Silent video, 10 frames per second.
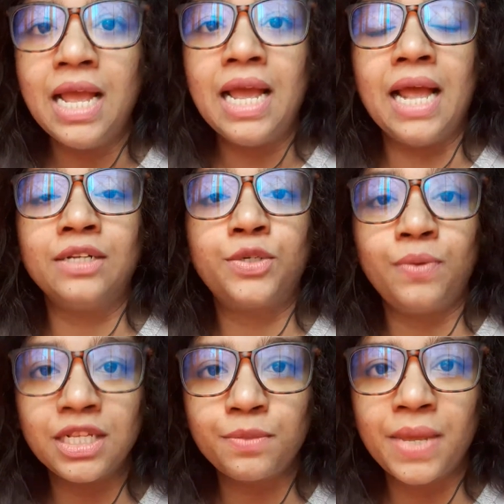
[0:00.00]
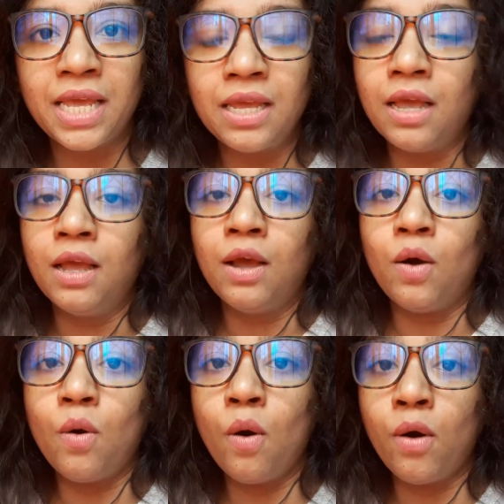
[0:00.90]
And trust me,
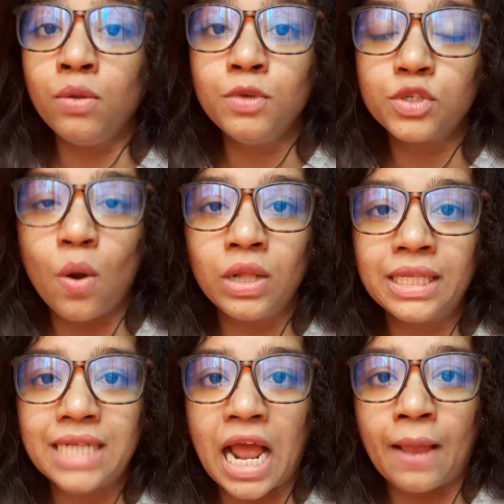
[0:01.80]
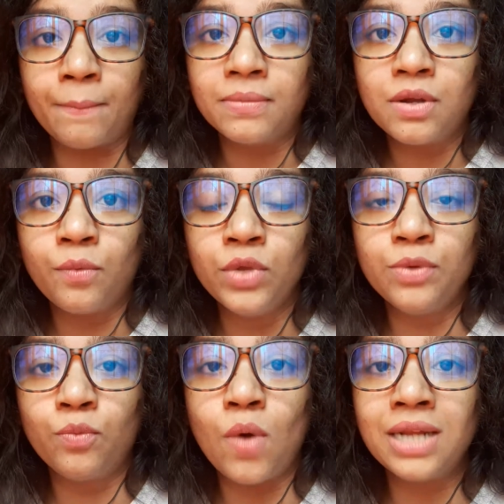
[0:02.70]
almost all the time, we
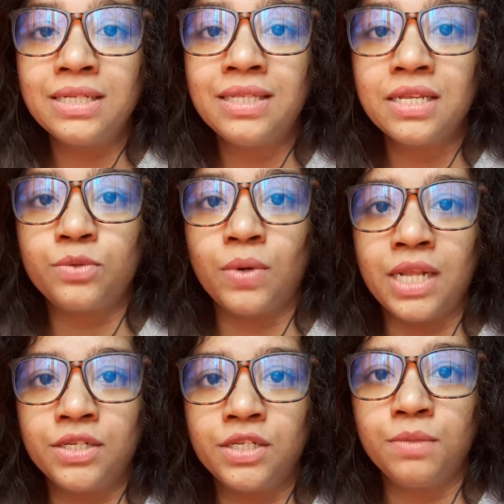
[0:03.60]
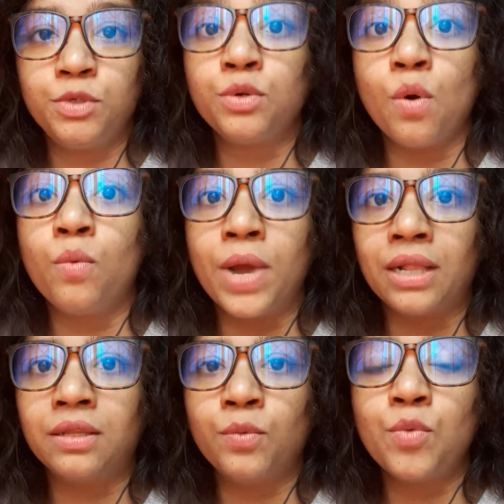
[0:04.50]
want this relationship to go
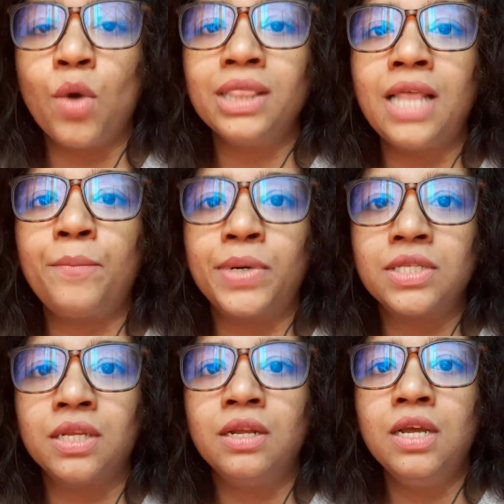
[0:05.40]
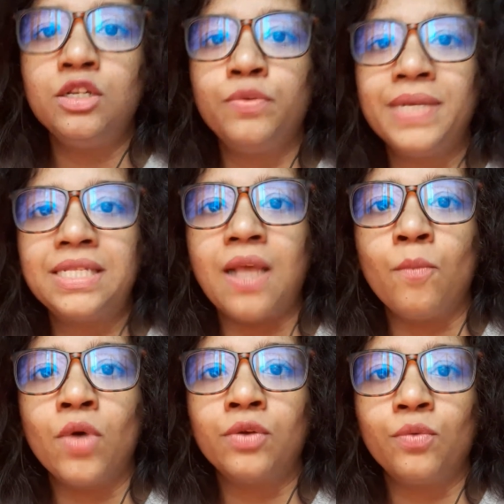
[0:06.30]
well. We want that person to be
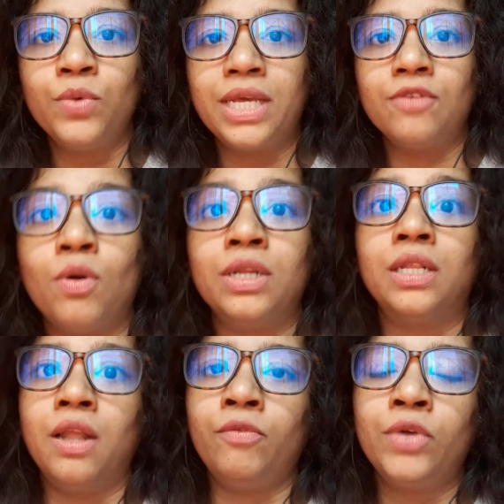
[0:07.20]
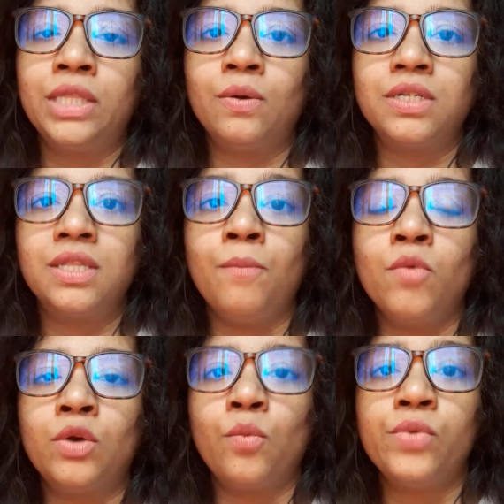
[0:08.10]
someone we can in love with or
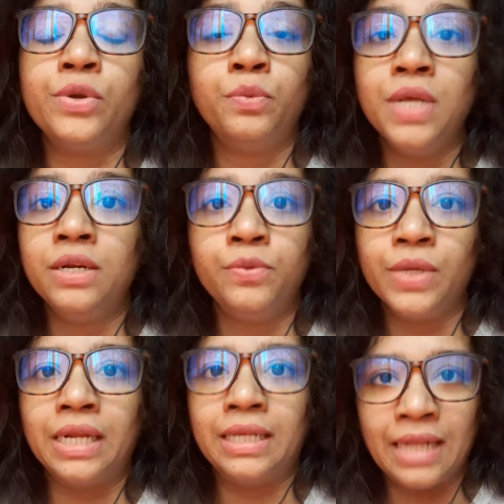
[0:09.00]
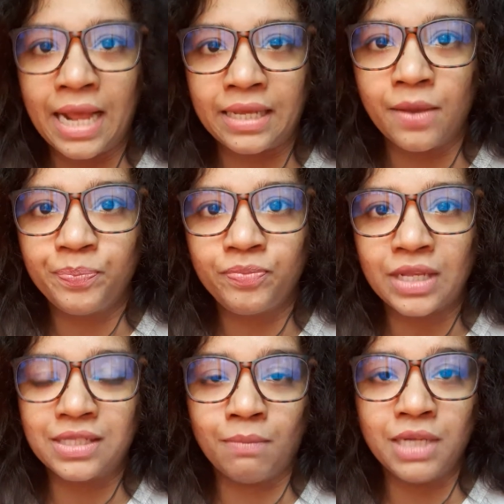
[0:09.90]
someone we really, really like.
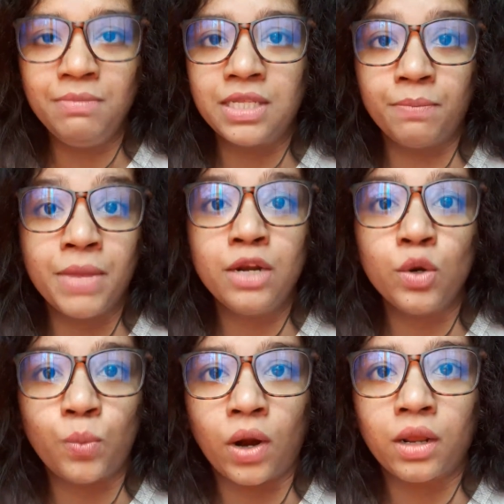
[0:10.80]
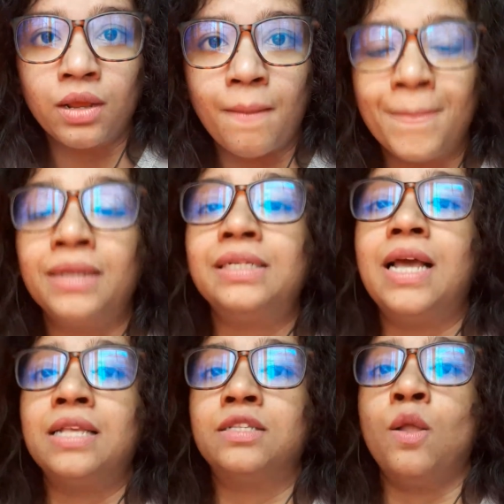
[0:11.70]
Sometimes it may not work, but
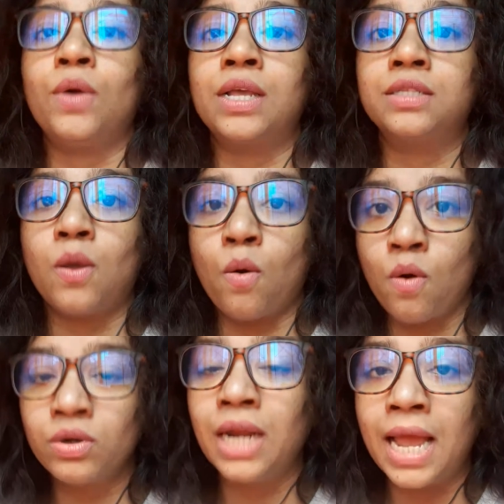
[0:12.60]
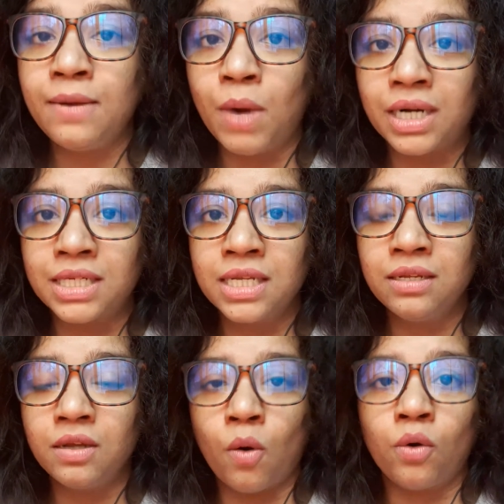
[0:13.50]
as long as online
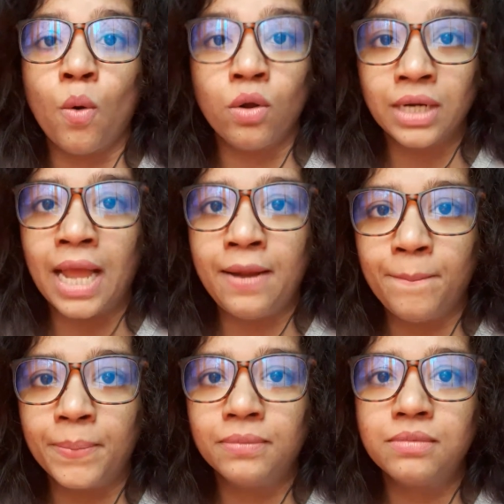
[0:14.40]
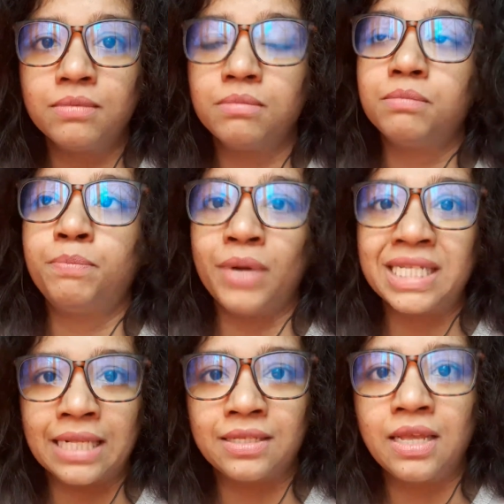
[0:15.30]
marketing or online
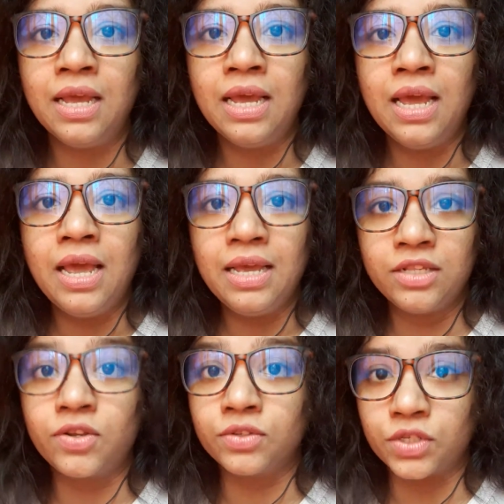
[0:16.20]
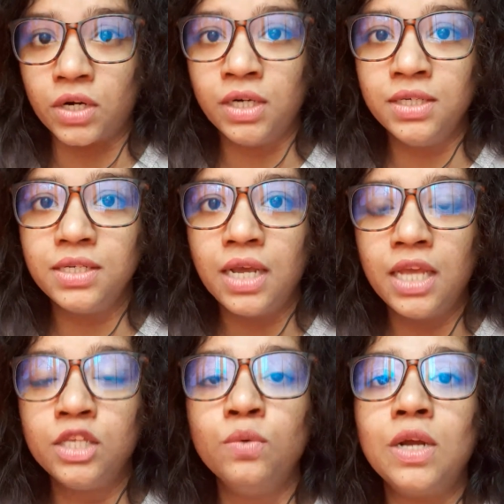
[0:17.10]
presence is concerned,
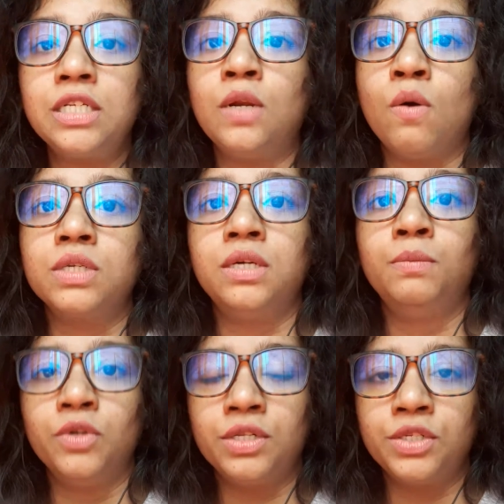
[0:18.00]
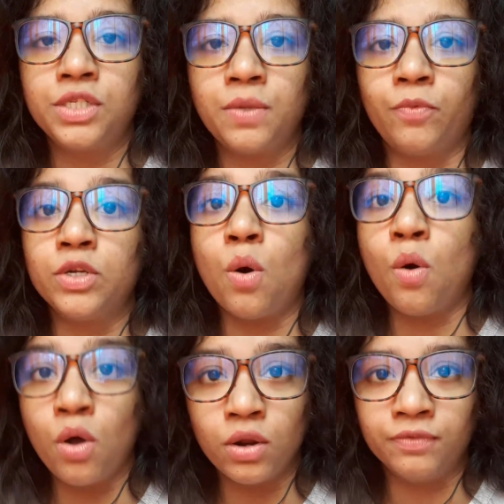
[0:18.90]
you want a long term relationship with
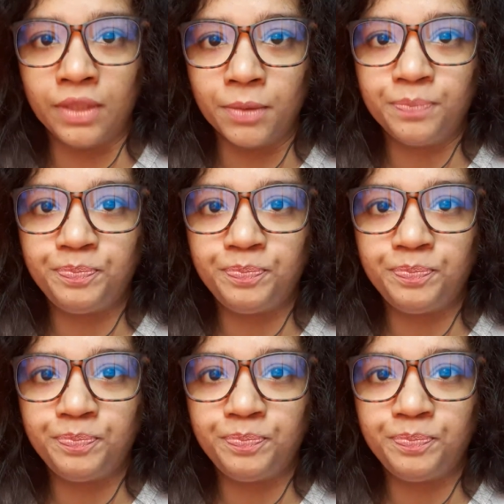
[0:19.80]
all of them.